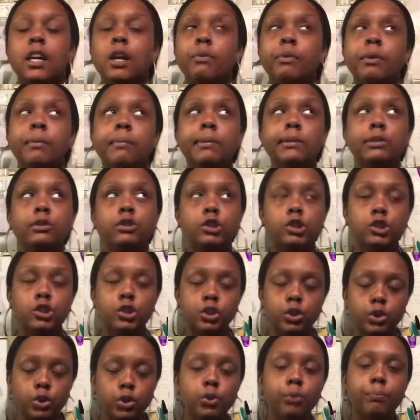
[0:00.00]
it would have been
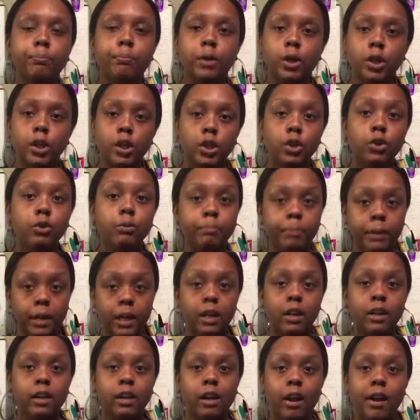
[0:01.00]
super cute
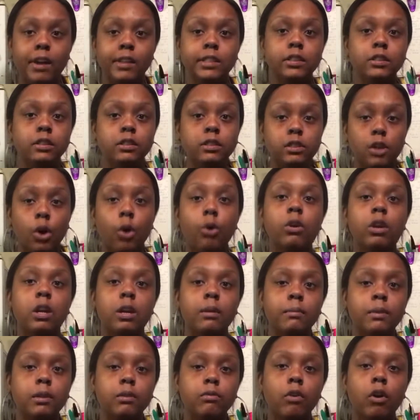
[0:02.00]
pink. Don't
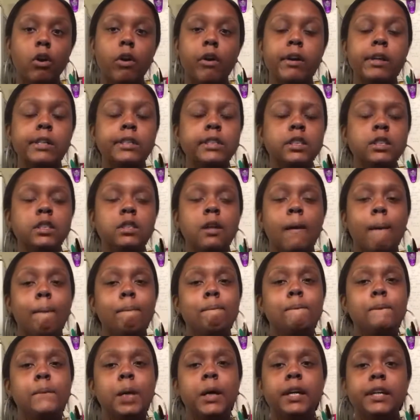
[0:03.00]
get me wrong.
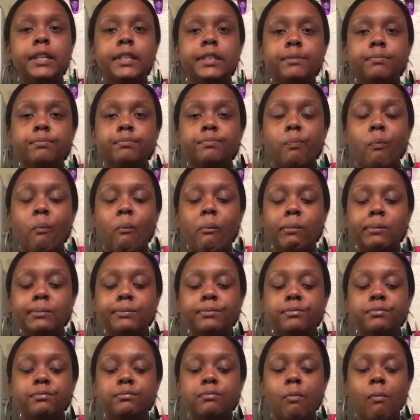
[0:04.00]
But
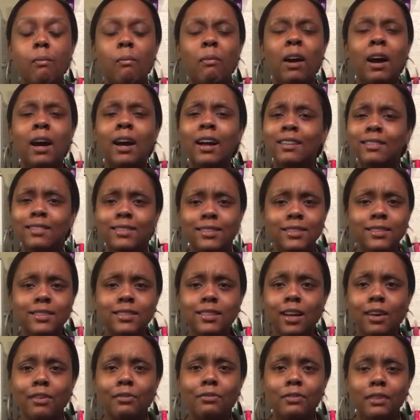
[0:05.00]
I had the
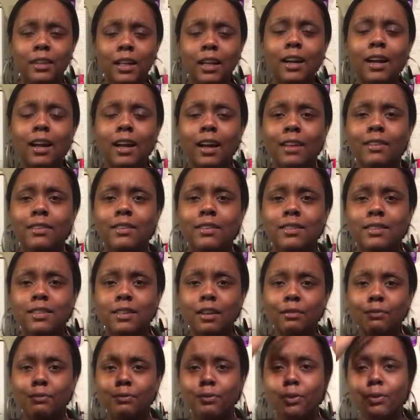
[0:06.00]
stuff that I had the
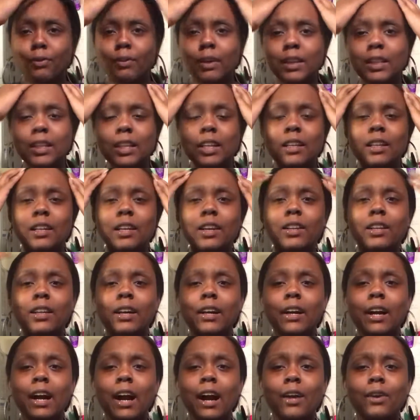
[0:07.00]
stuff for right then and there.
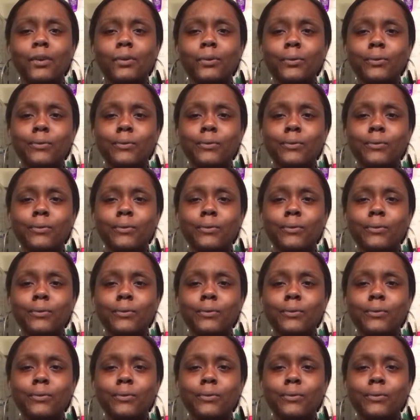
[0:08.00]
Like, I